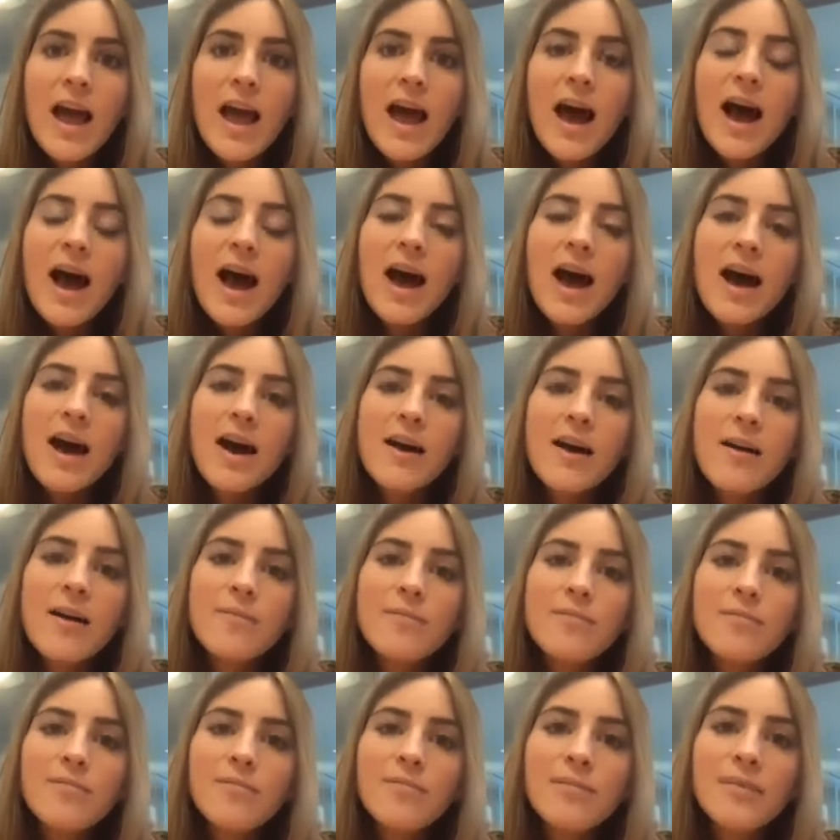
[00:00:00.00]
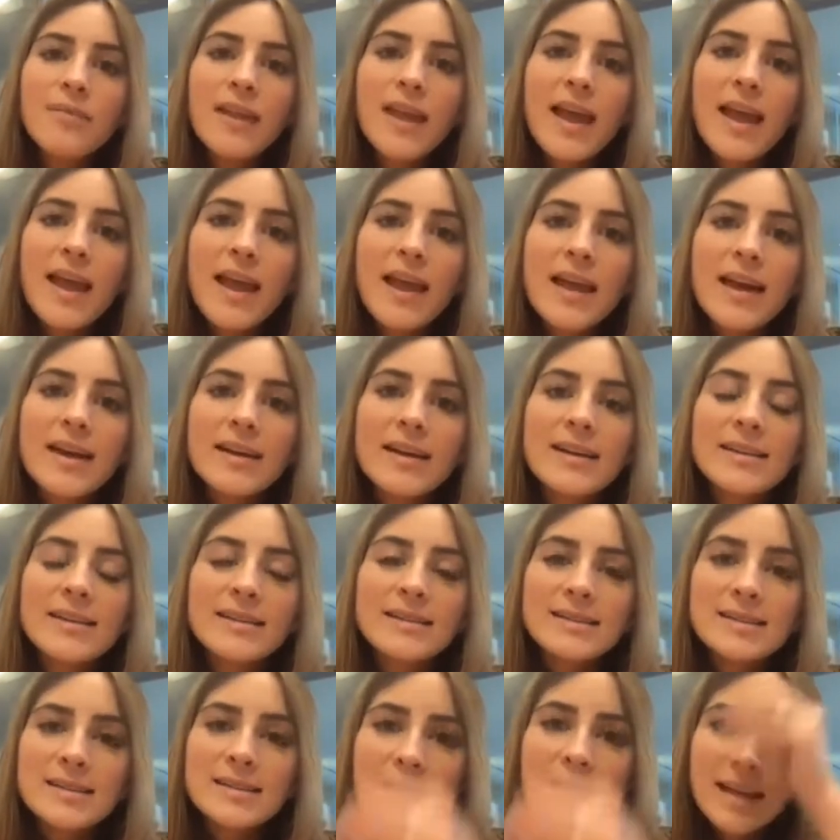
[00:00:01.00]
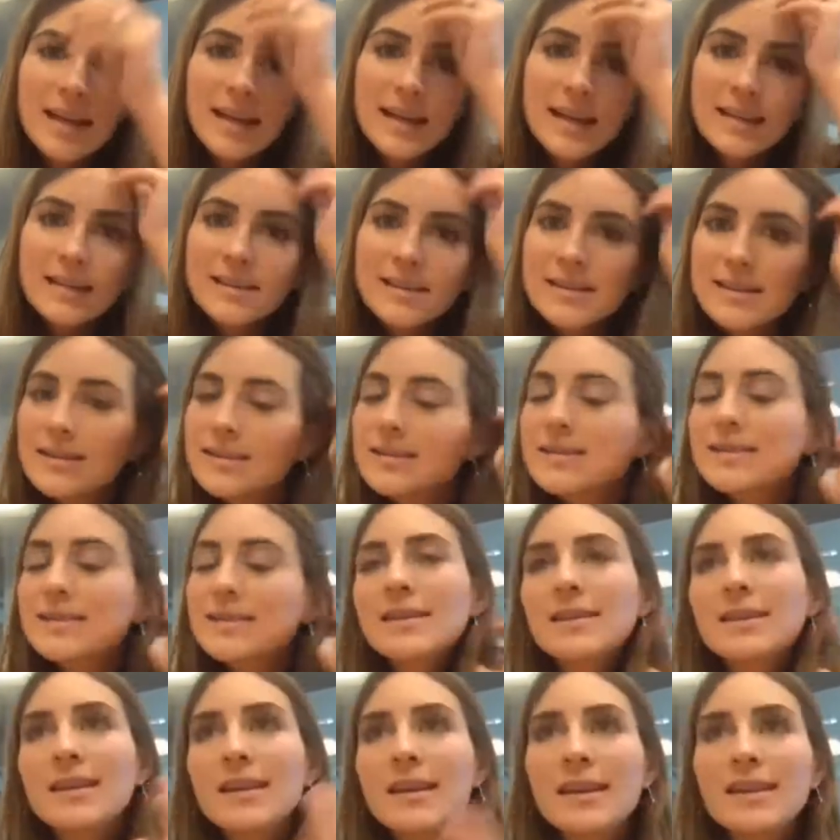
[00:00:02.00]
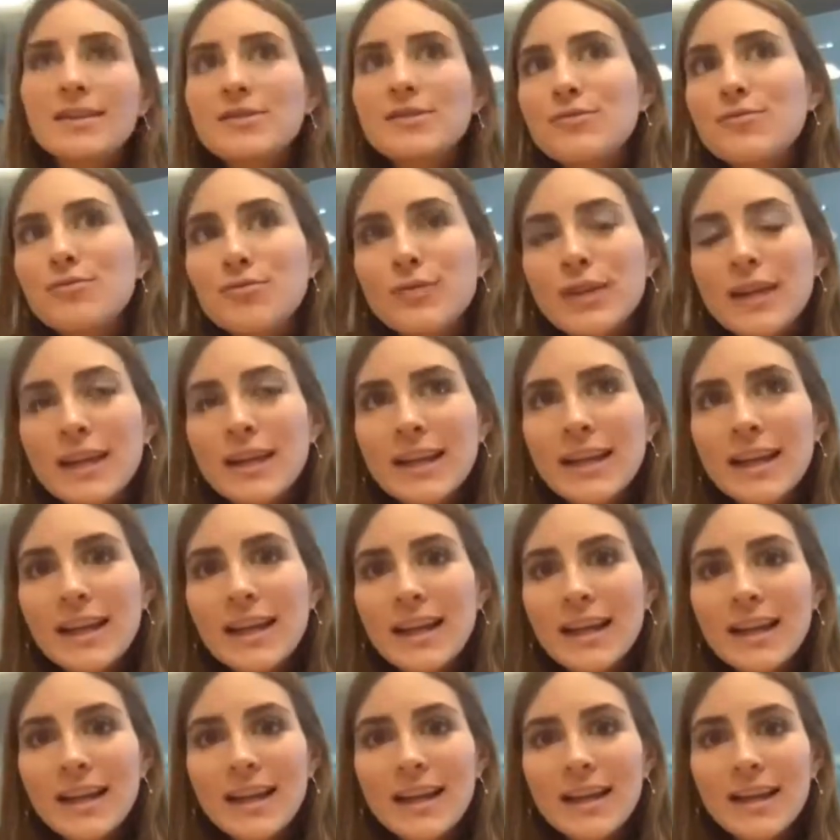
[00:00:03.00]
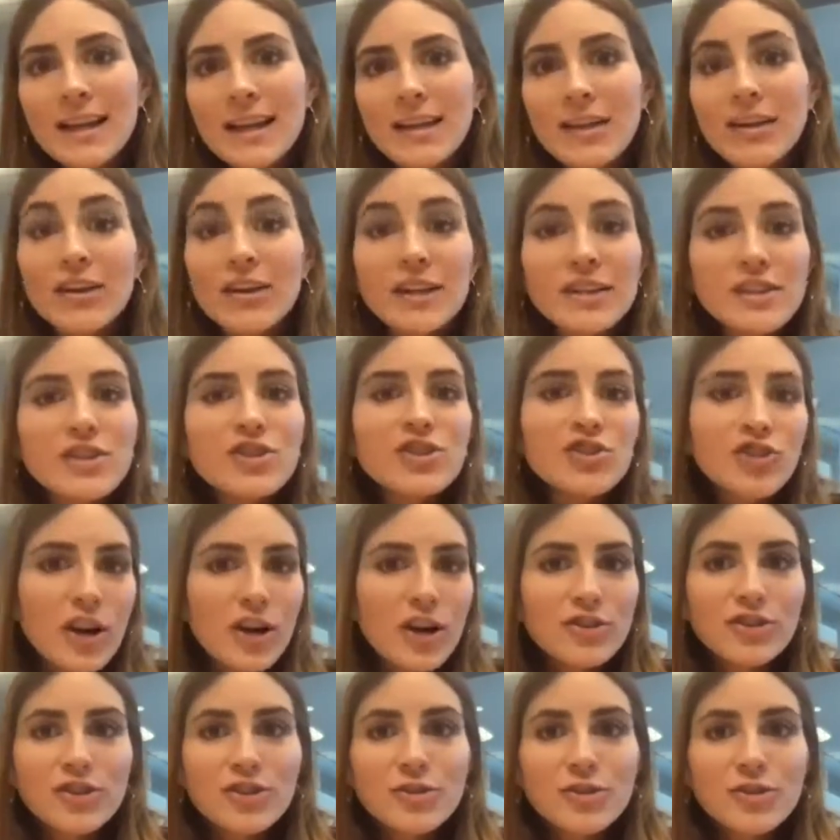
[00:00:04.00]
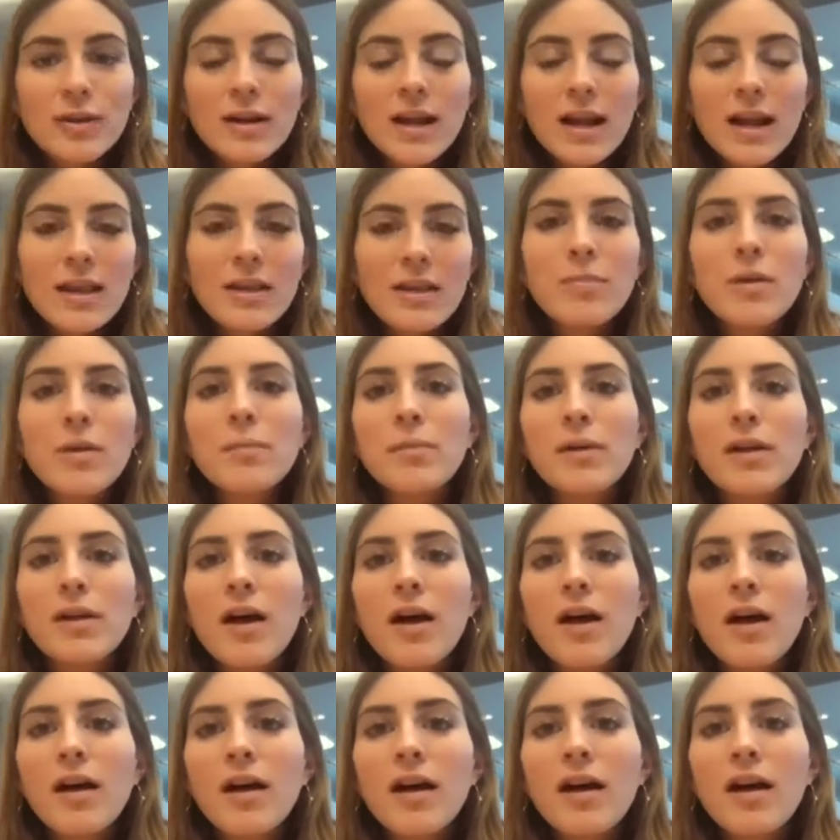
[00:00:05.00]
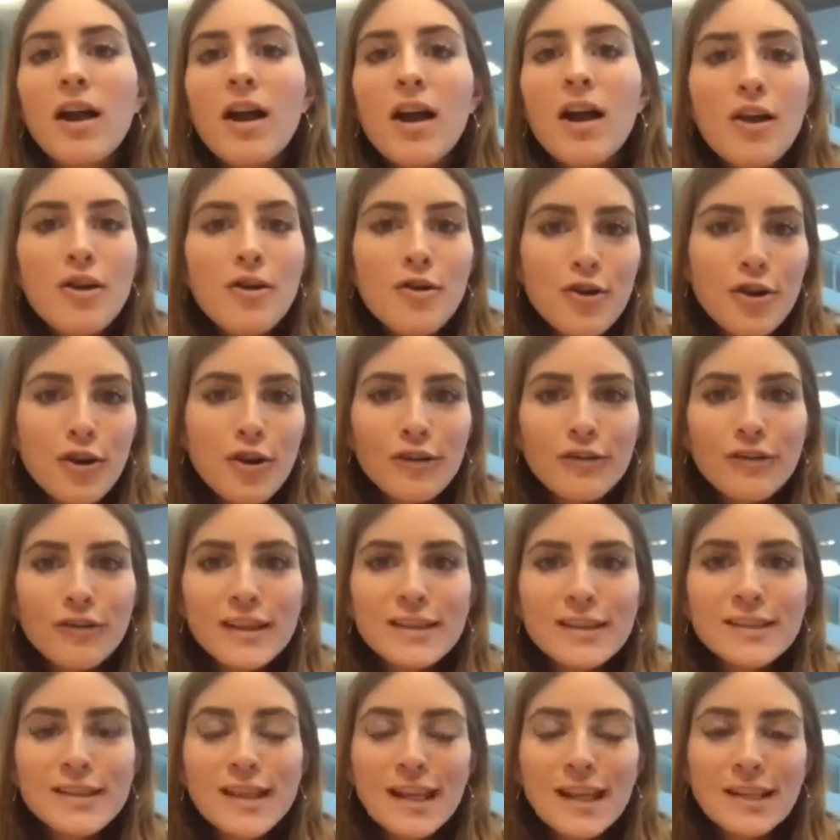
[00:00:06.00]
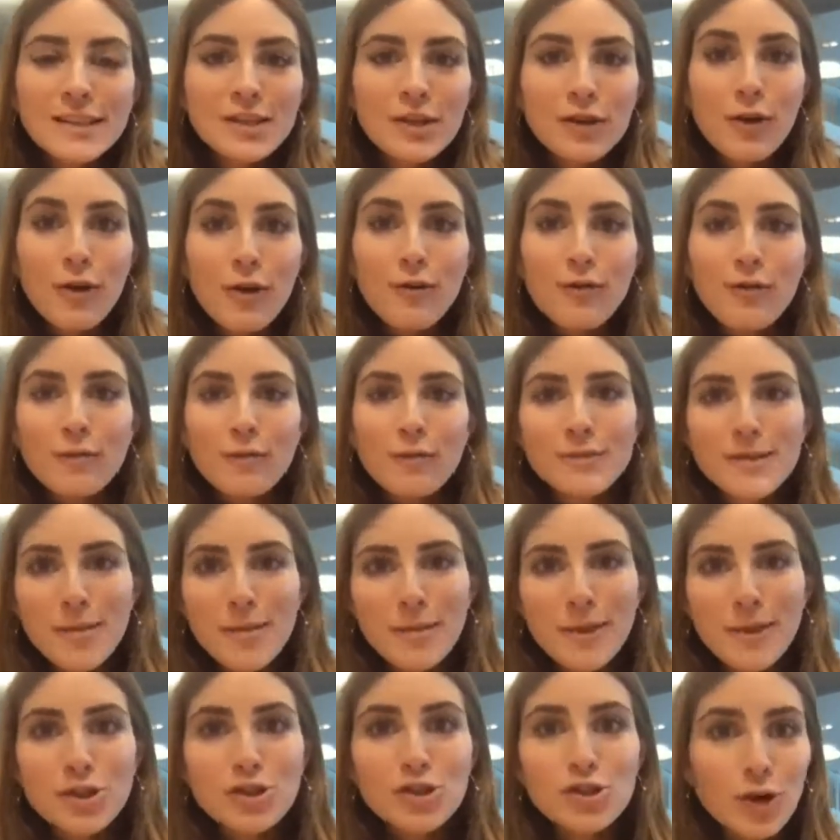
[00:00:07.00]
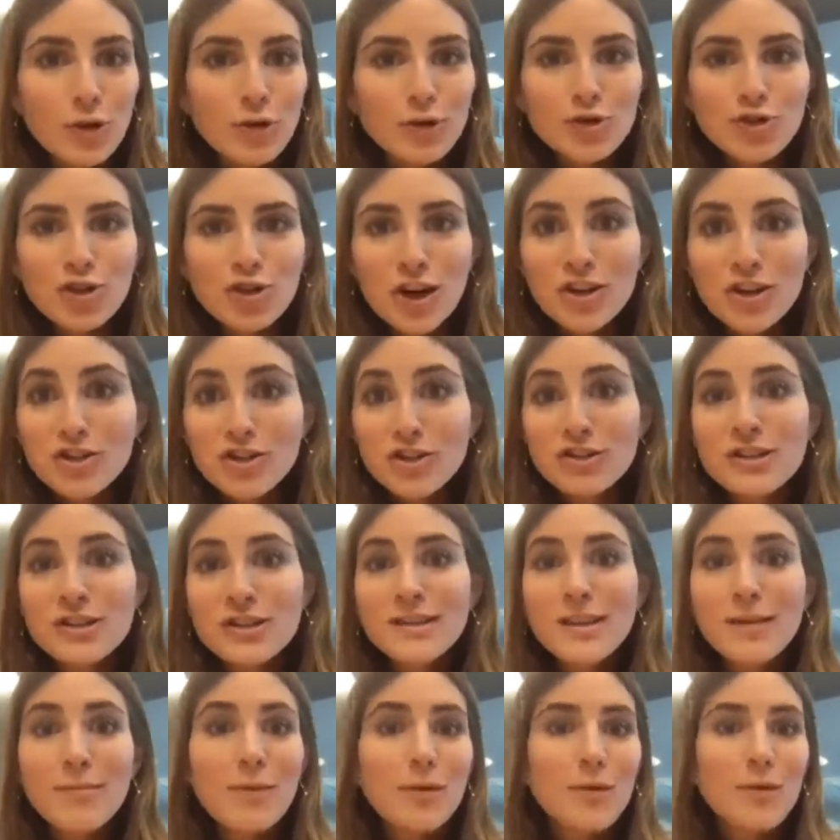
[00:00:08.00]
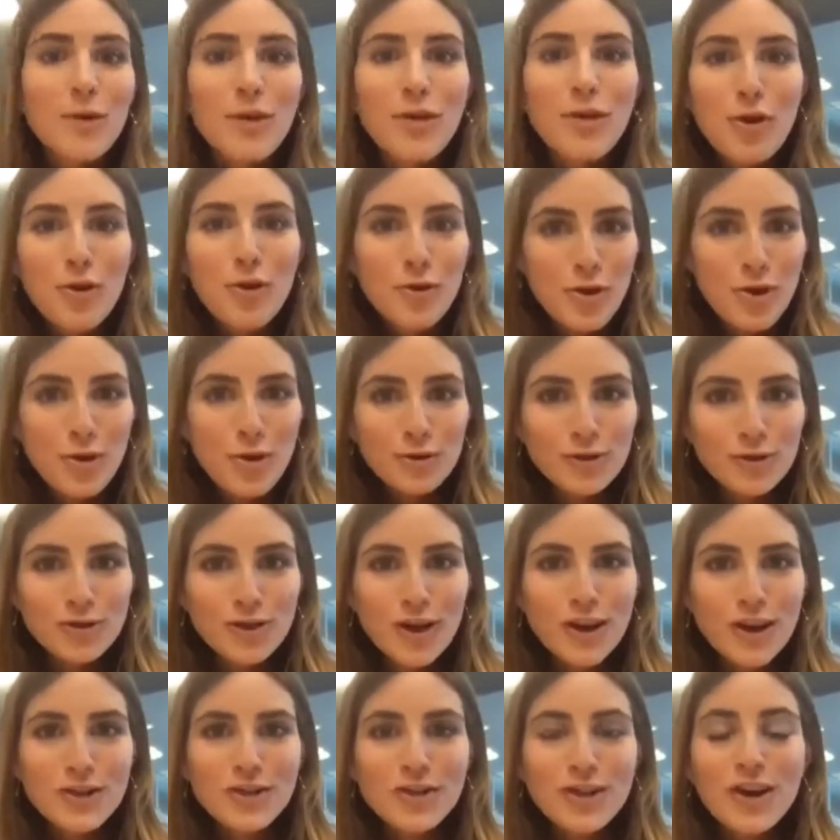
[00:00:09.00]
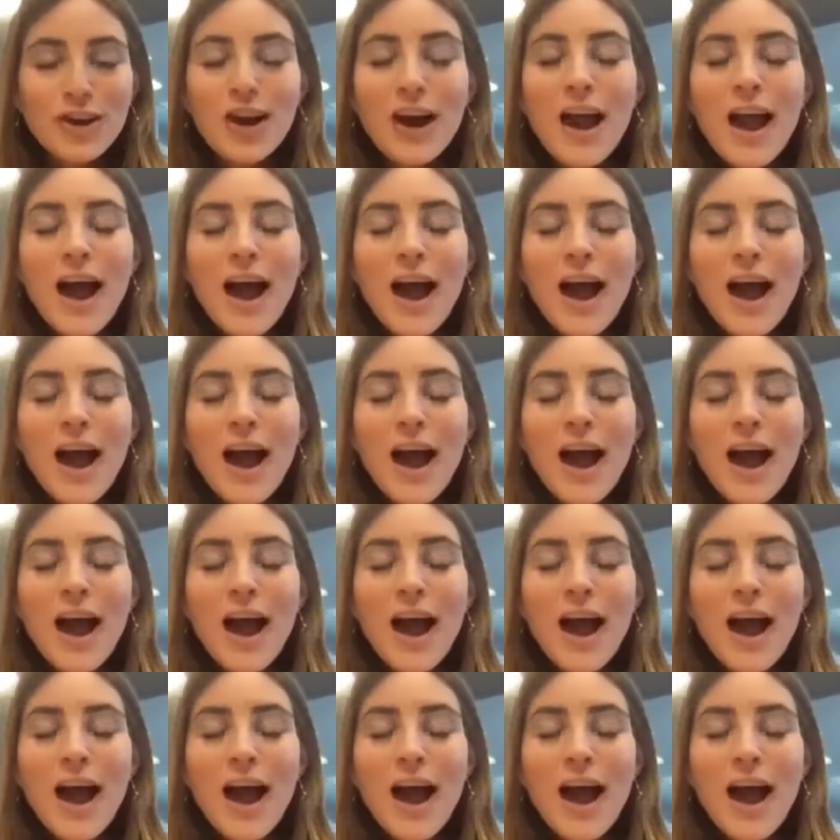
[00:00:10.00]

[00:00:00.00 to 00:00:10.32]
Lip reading: And it's really, there is a structure to it. I think people are nervous, to go from something so structured to something with no structure.